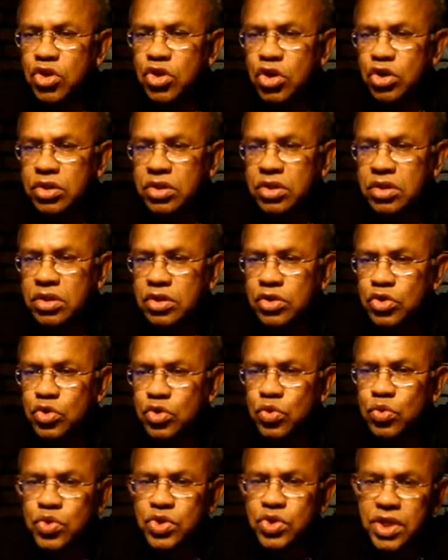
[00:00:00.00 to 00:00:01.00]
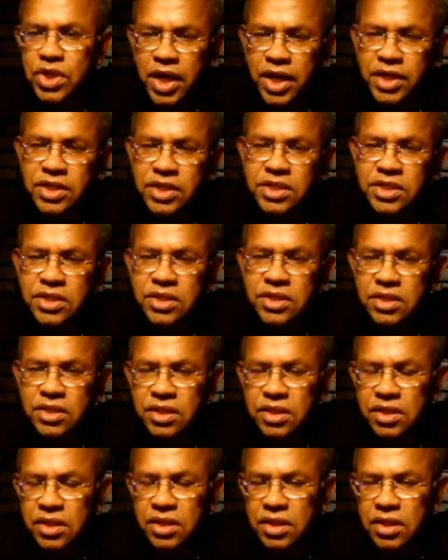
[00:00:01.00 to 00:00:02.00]
on 2 sides,
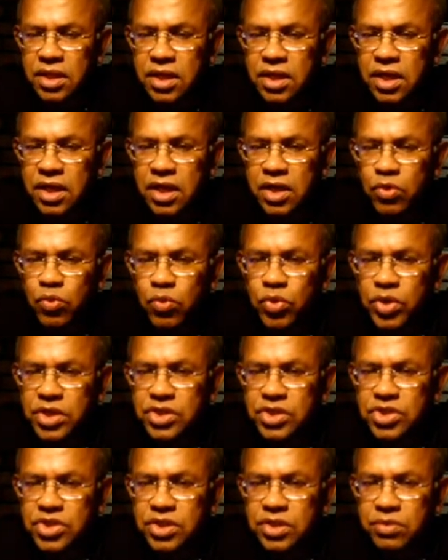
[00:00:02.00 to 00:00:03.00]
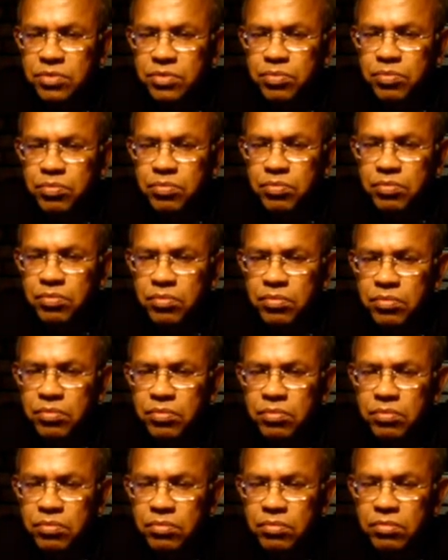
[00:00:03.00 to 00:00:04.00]
which
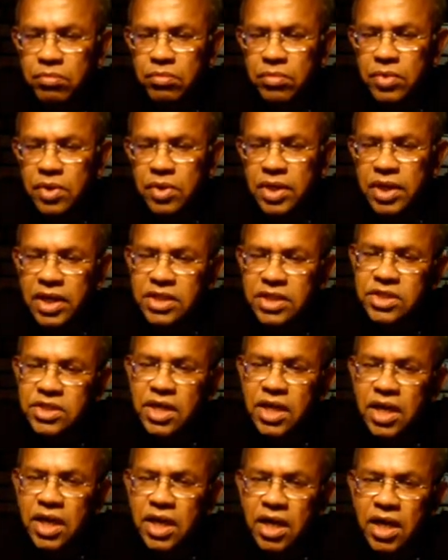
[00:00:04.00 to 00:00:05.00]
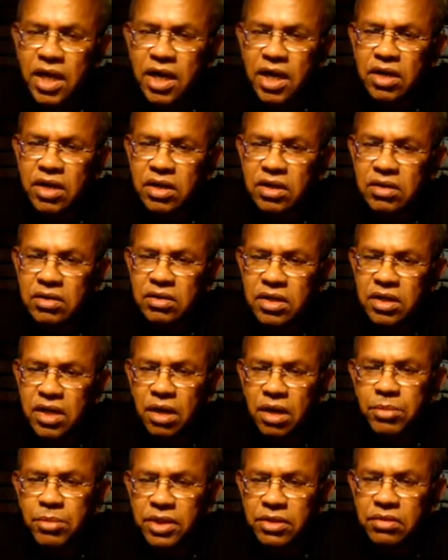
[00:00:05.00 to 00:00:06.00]
lets the air
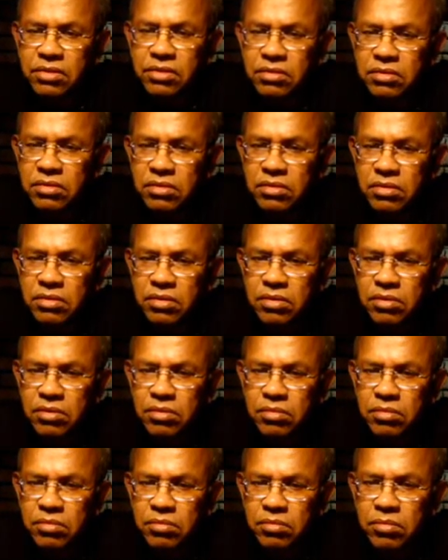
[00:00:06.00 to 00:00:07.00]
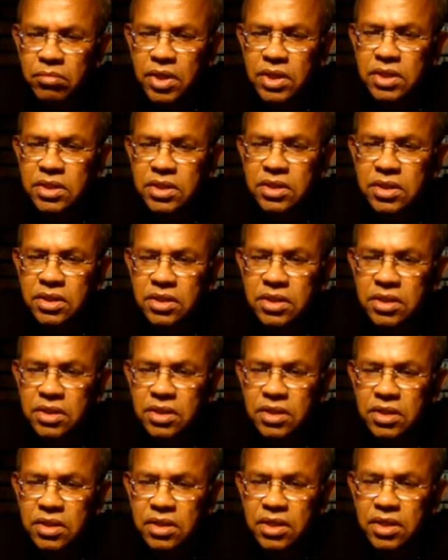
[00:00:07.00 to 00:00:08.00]
come in but
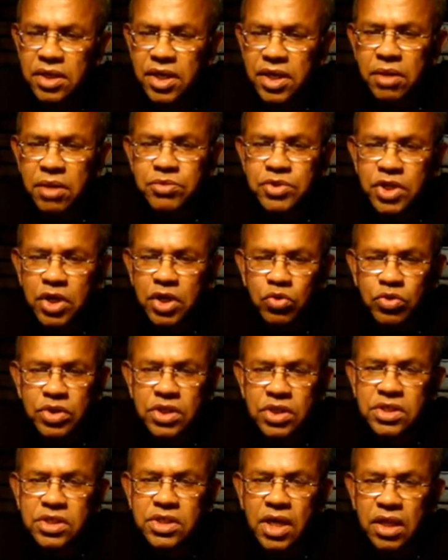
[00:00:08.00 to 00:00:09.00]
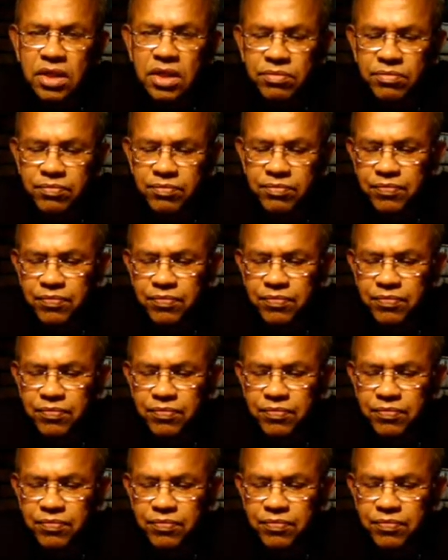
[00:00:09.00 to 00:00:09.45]
keeps out the sun.